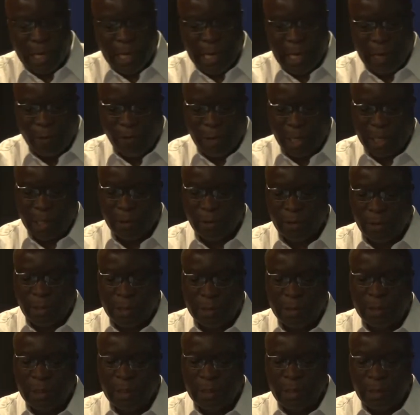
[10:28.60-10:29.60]
are working on.
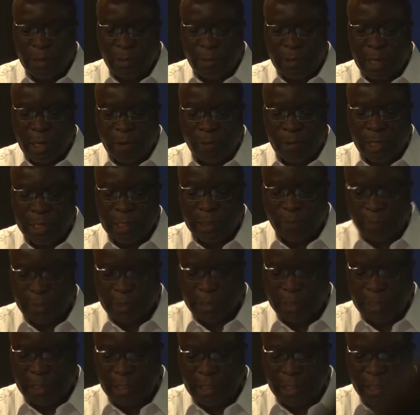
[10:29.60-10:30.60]
We are working
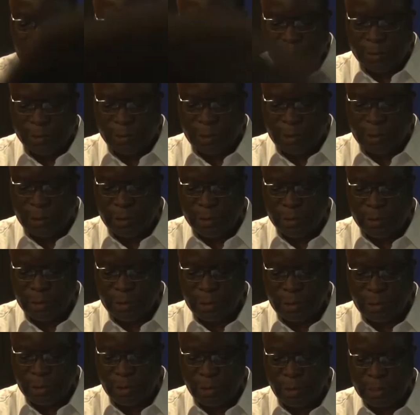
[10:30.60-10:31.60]
with
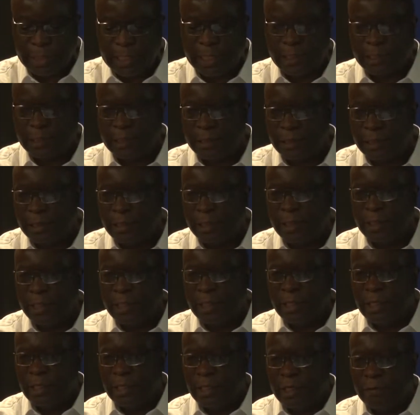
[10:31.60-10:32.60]
sawdust.
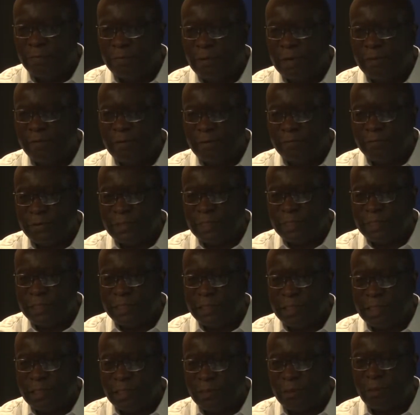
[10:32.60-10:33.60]
If you ever
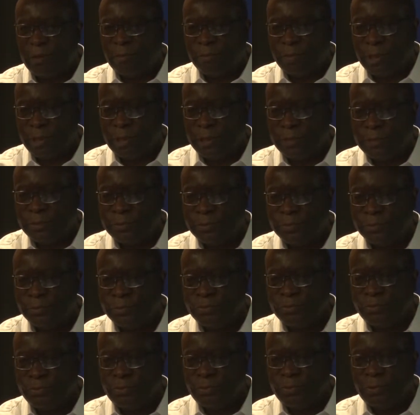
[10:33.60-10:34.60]
visit a sawmill,
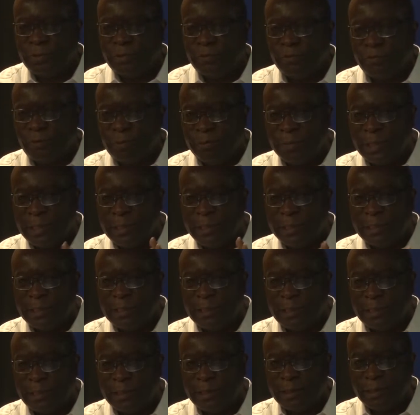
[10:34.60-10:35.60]
from a
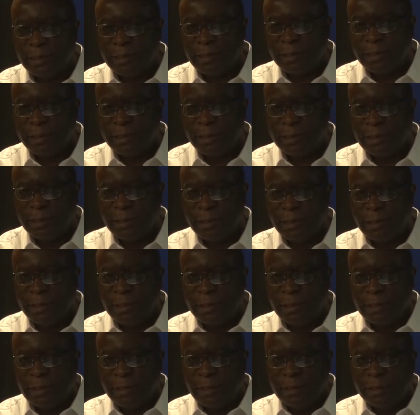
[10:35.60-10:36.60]
distance,
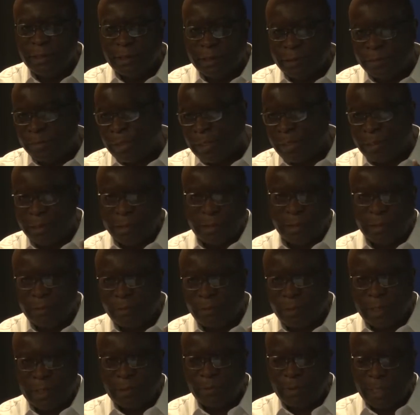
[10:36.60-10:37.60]
depending
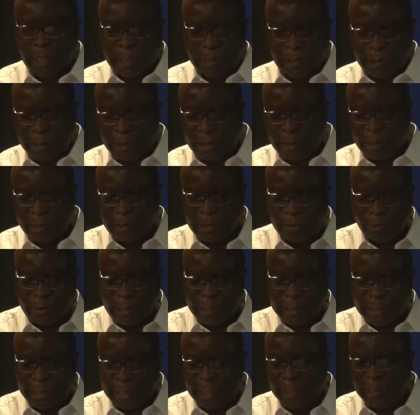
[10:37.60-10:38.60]
where you are, in this case it
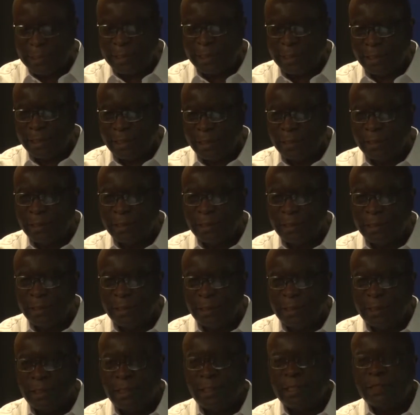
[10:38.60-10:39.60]
was a KZN,
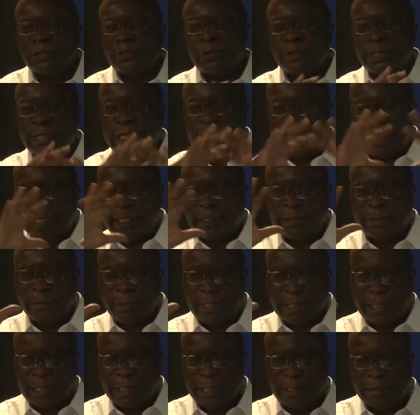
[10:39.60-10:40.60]
it's all green
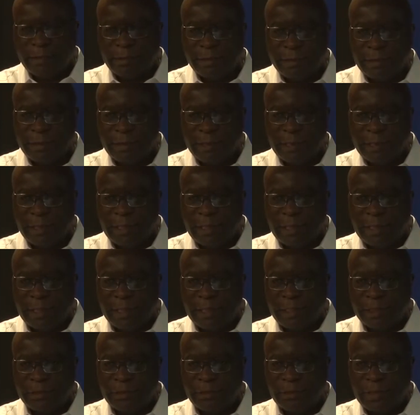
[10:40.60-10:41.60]
all around. And
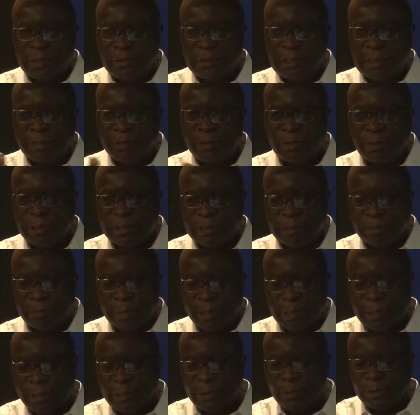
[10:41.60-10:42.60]
as soon as you approach a
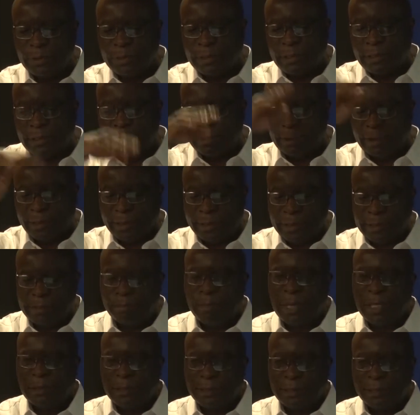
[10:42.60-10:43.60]
mill, you see all these
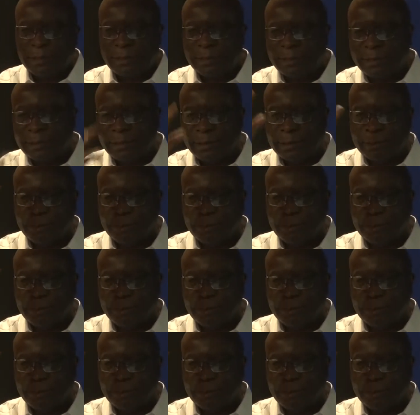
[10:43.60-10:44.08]
mountains.